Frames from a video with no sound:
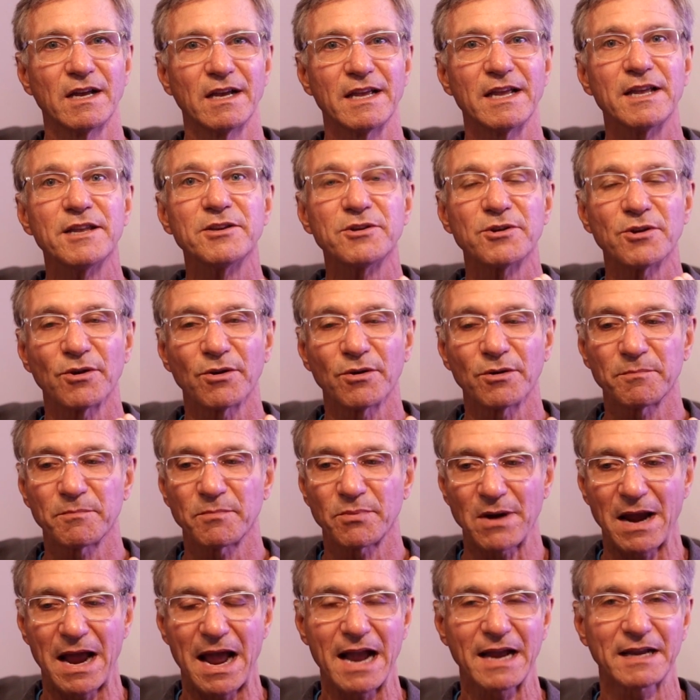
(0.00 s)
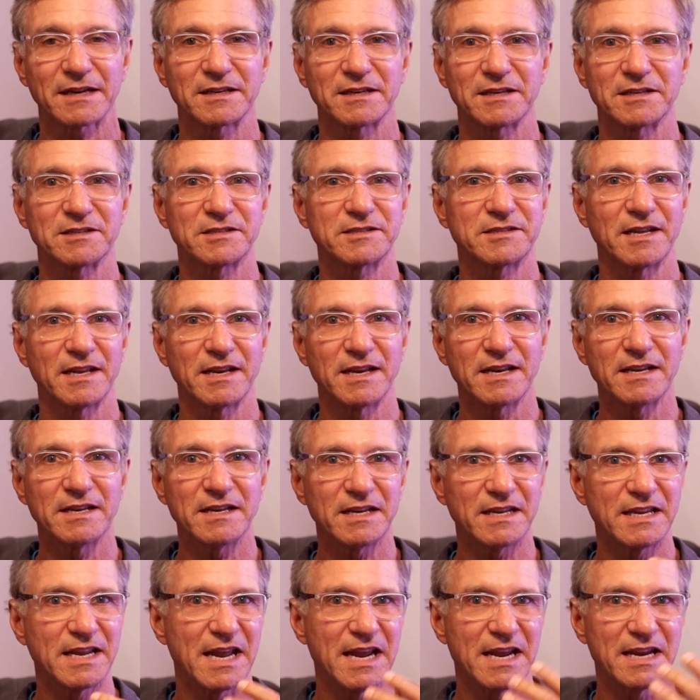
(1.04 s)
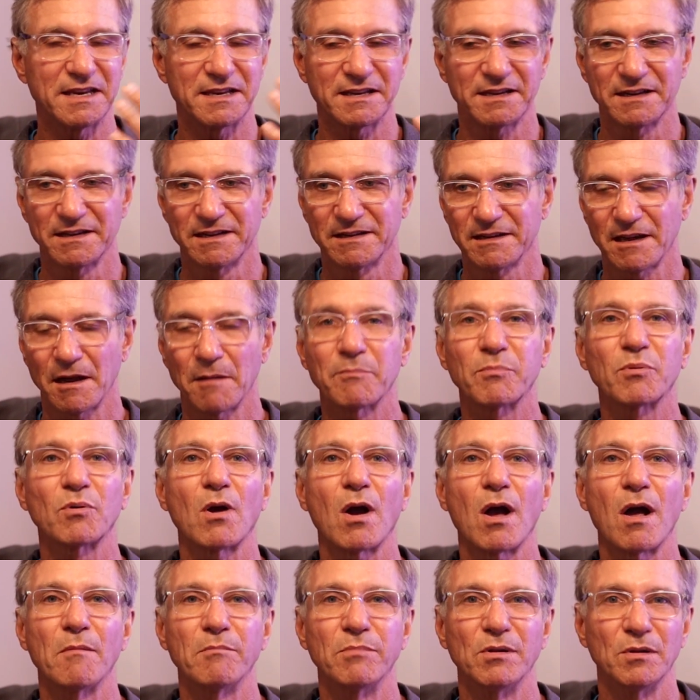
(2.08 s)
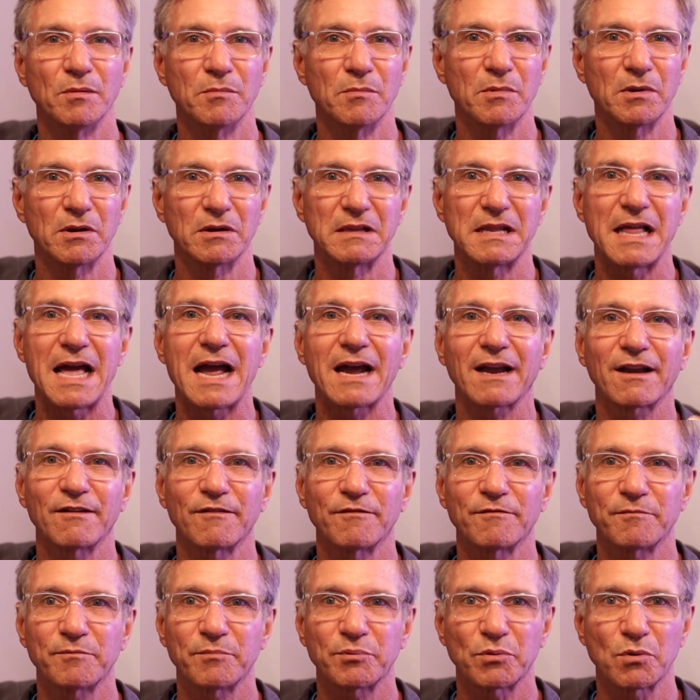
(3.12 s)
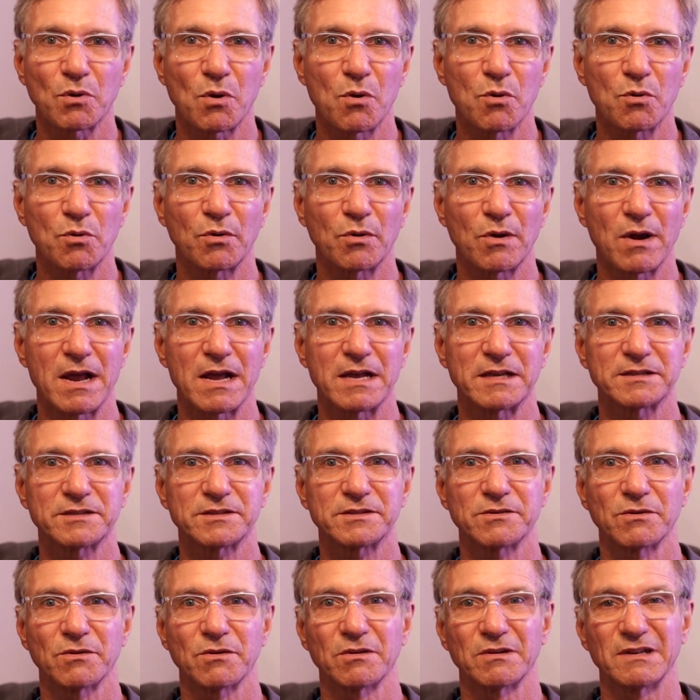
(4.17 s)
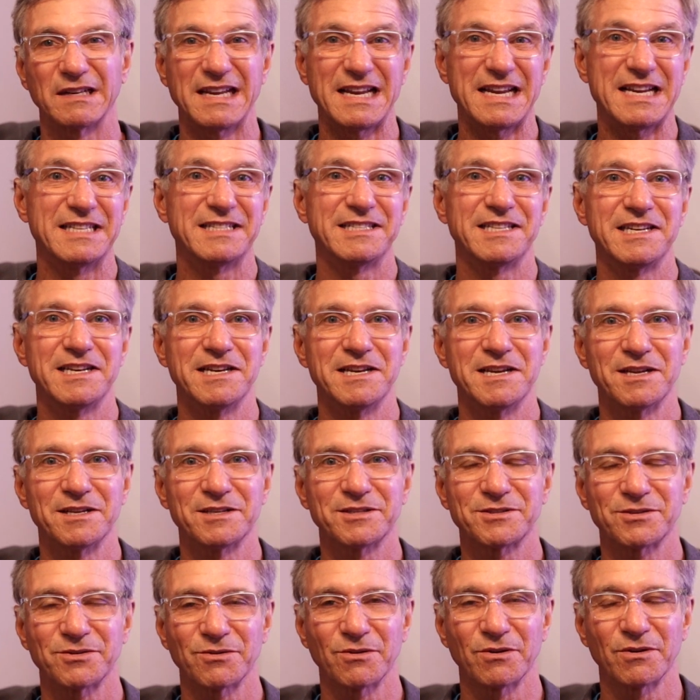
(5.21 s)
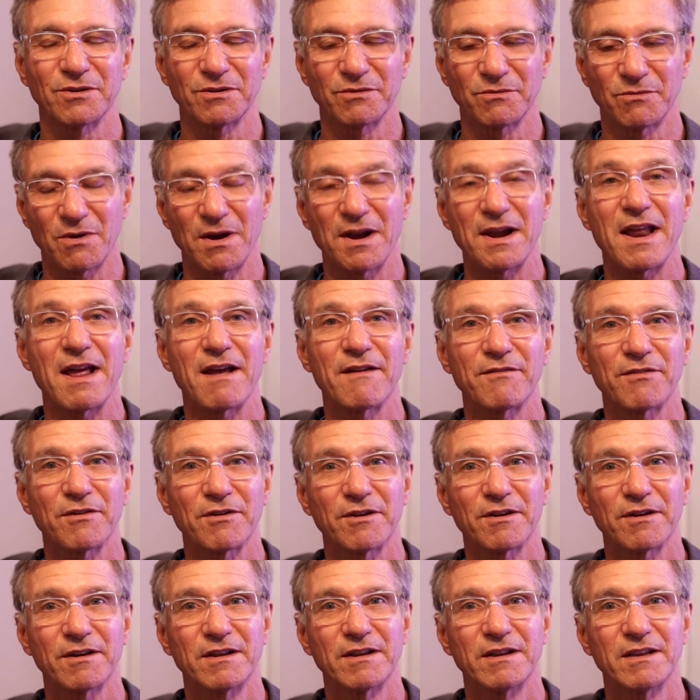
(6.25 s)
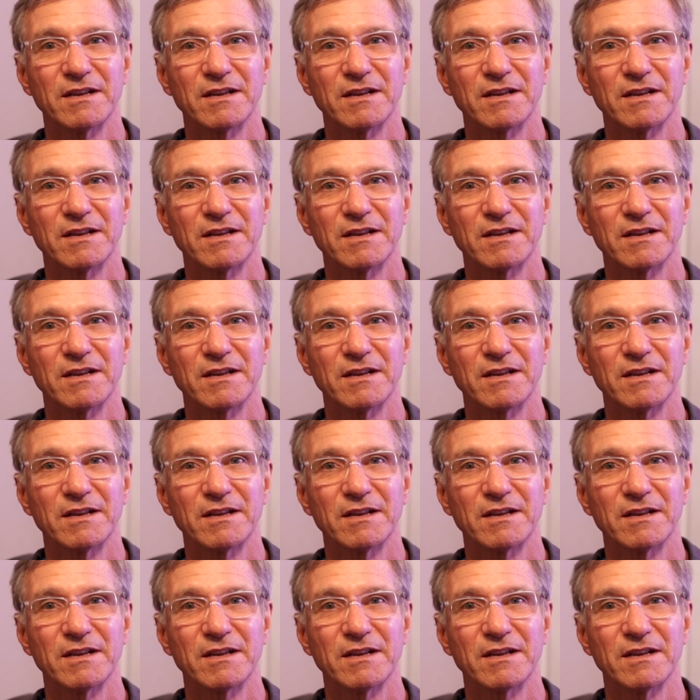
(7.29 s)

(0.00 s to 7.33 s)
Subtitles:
in your practice that indicate a problem or lack of progress or laziness or whatever.